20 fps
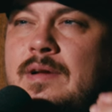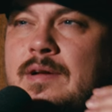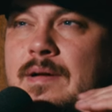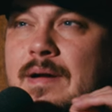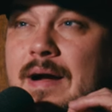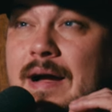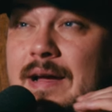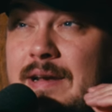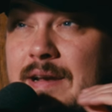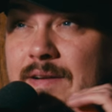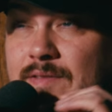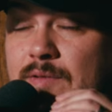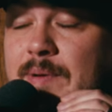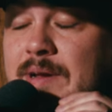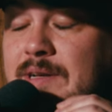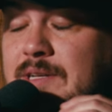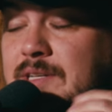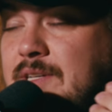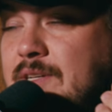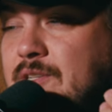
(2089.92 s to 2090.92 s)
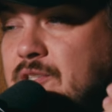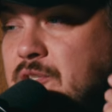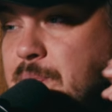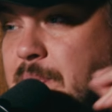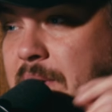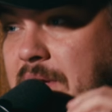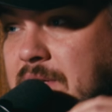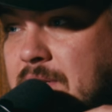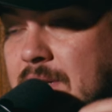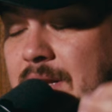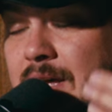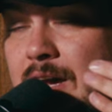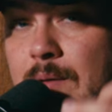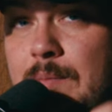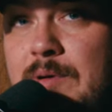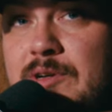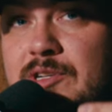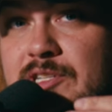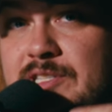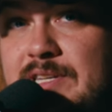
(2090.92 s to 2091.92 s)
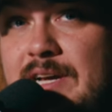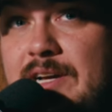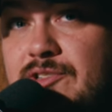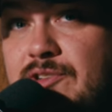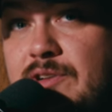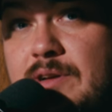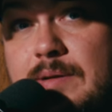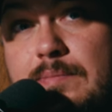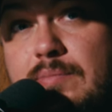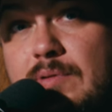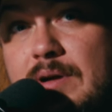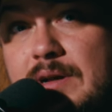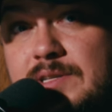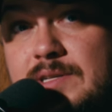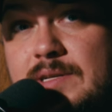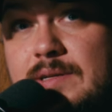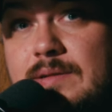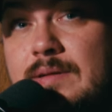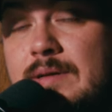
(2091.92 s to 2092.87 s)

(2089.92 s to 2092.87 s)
I never make decisions based on how much it's actually compressing.